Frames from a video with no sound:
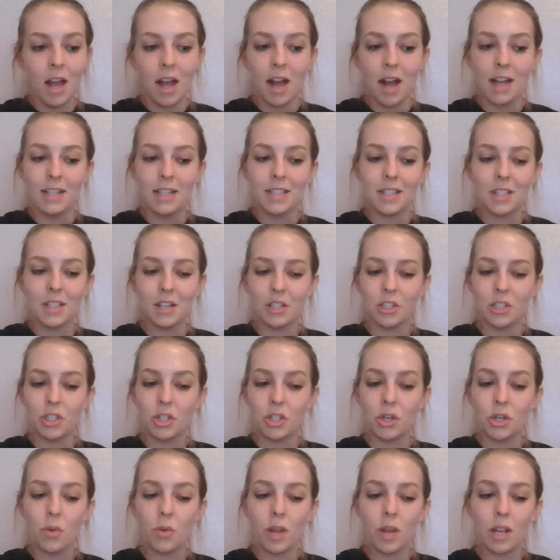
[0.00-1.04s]
I stuck
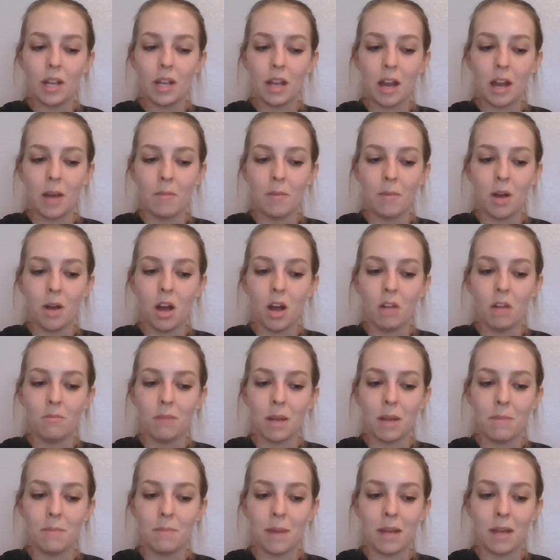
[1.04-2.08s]
chewing gum on
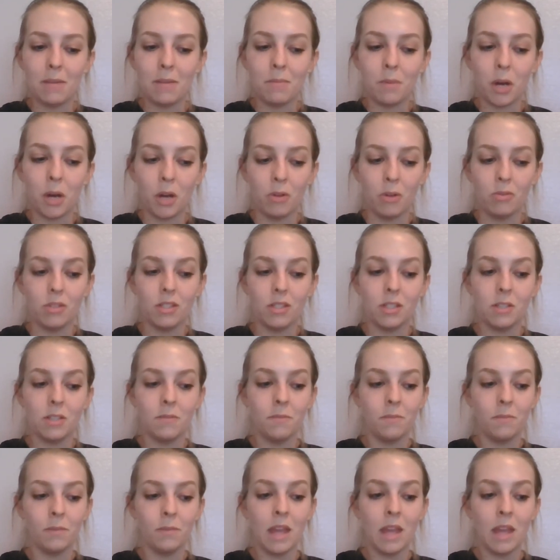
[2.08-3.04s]
my bedpost.